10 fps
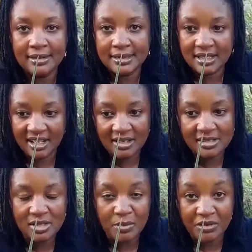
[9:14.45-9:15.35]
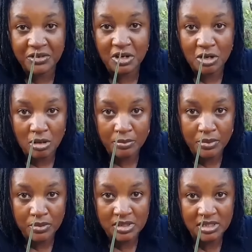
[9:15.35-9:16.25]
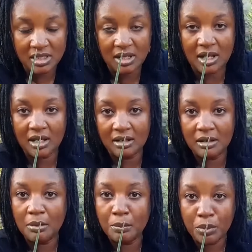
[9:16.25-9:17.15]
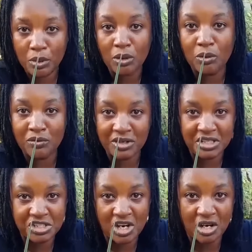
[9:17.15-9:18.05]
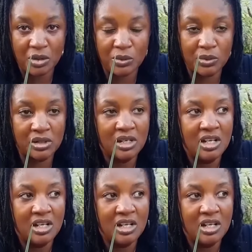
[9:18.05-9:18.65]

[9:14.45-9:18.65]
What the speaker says: Take some of your compost tea and pour over the charcoal.